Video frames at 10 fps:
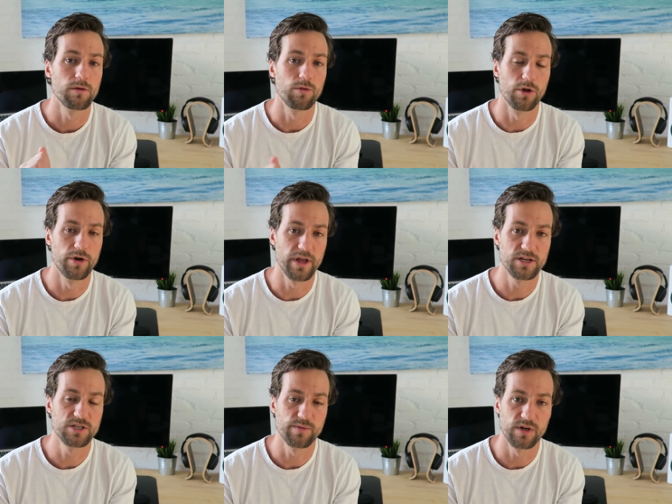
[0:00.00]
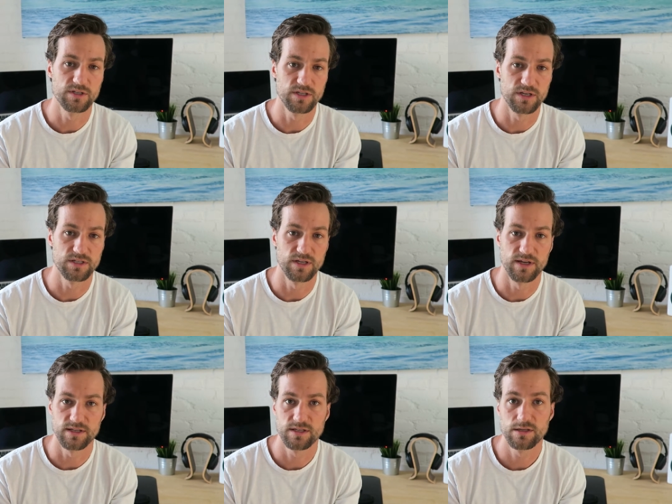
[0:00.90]
learn HTML,
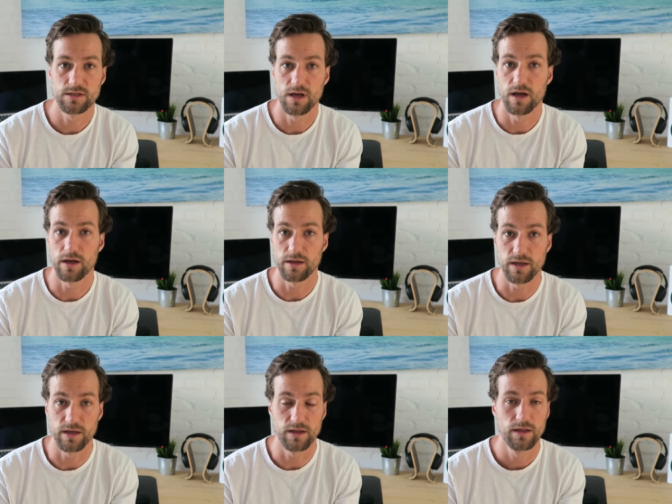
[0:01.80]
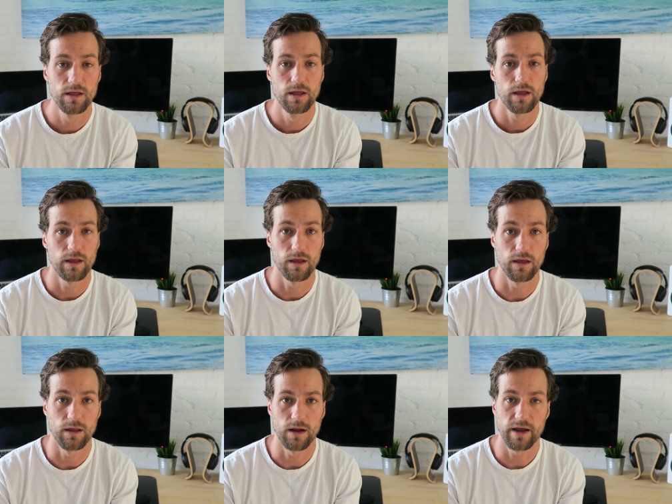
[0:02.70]
CSS, uh, Git
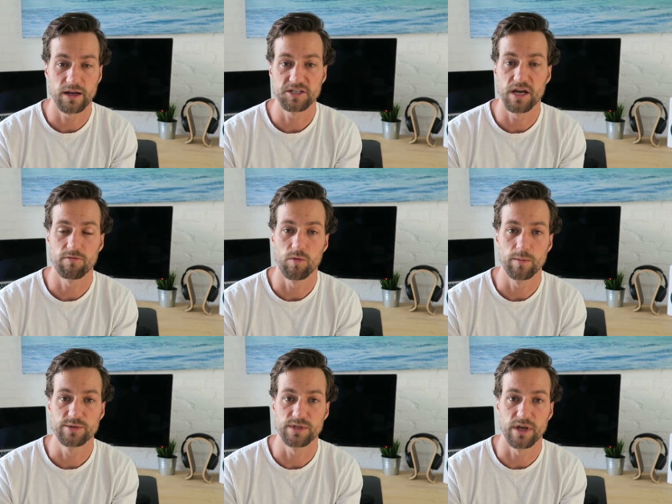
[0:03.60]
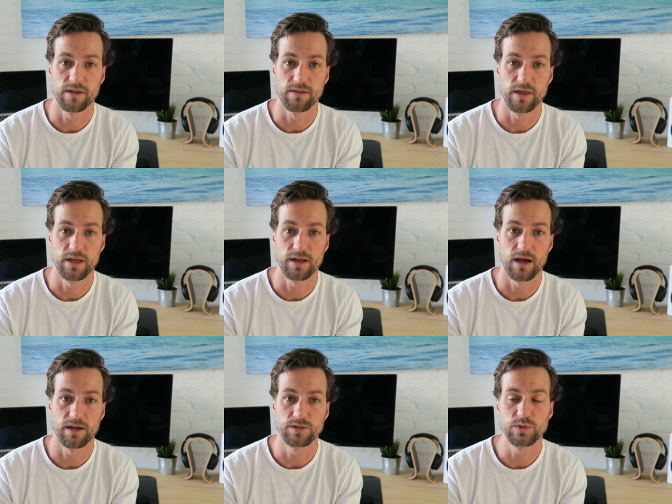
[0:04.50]
and I actually have a website that
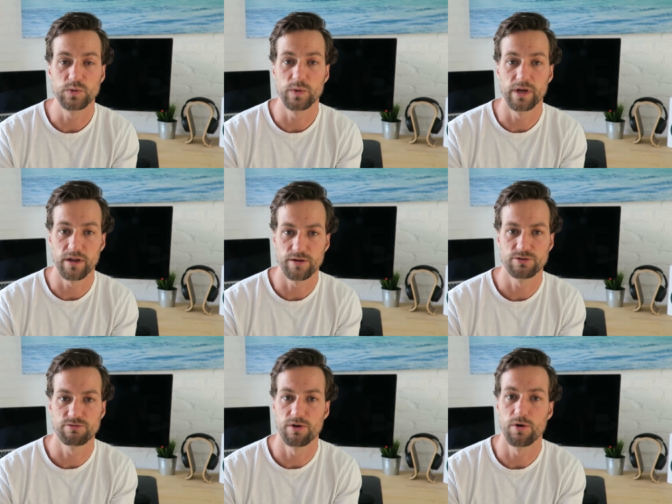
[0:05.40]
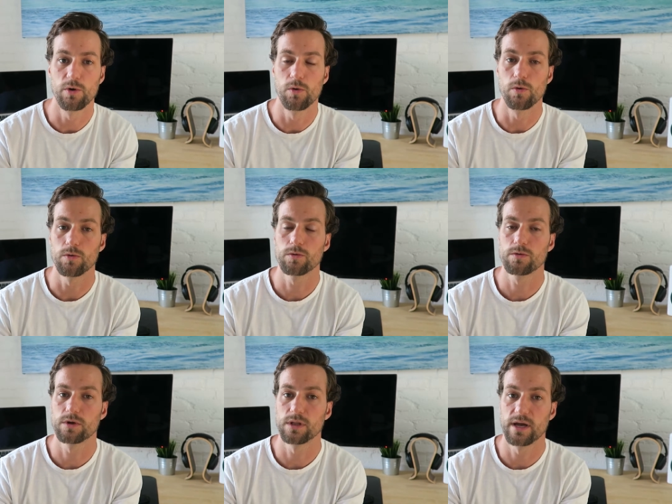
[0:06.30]
I do an intro
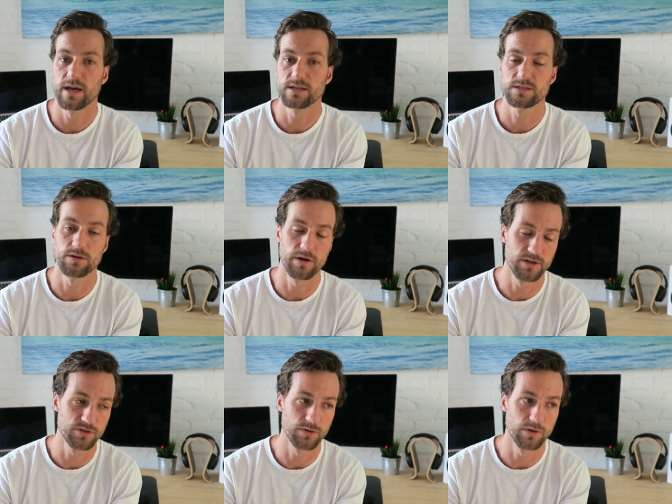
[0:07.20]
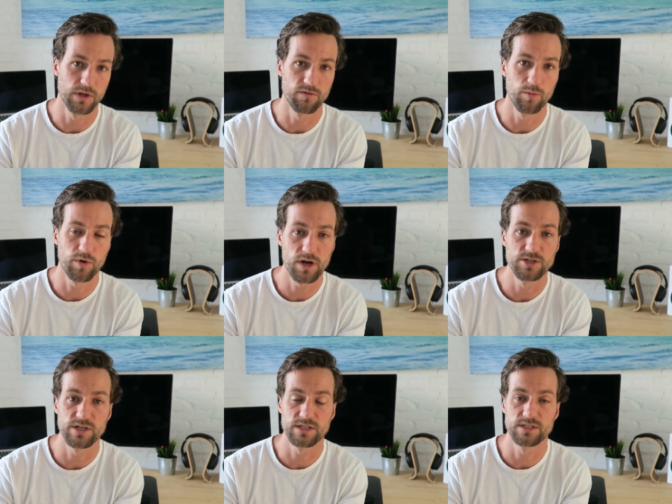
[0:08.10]
class or intro level
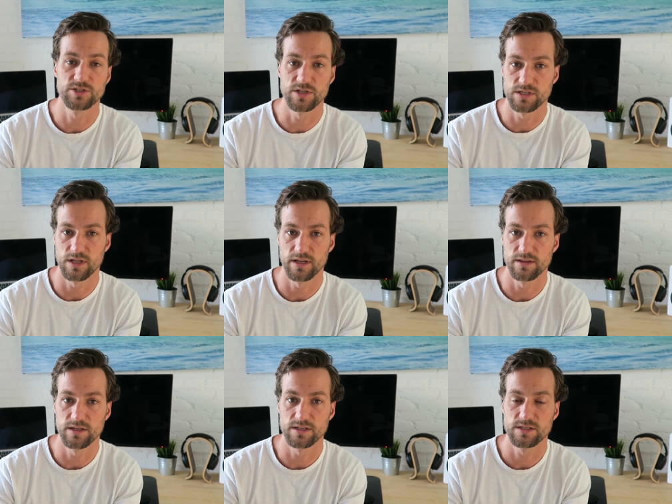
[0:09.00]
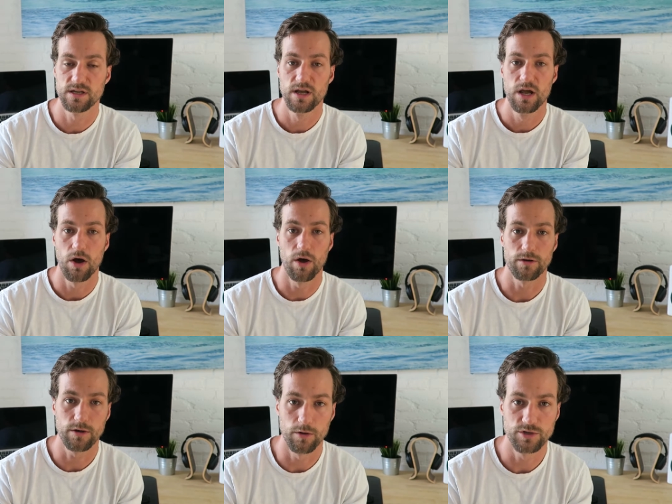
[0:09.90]
project just like this
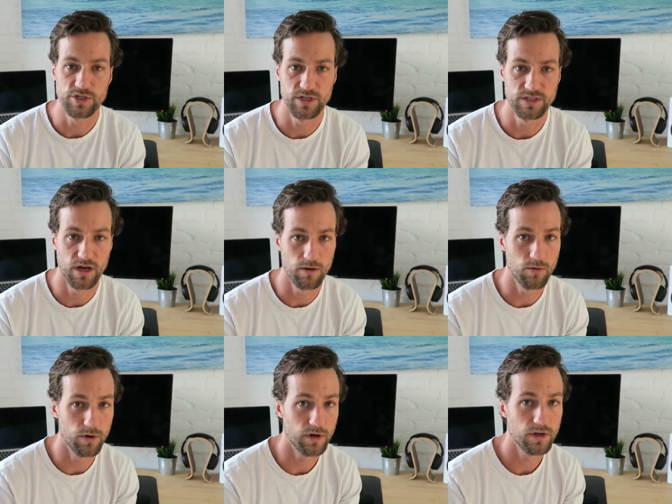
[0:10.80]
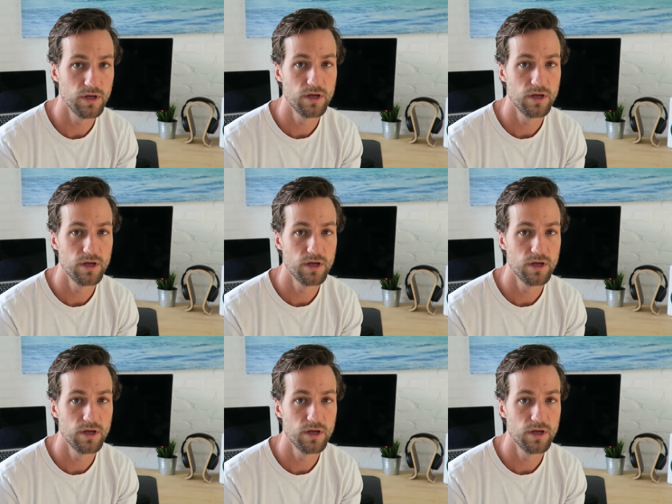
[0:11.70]
on codeshit.org.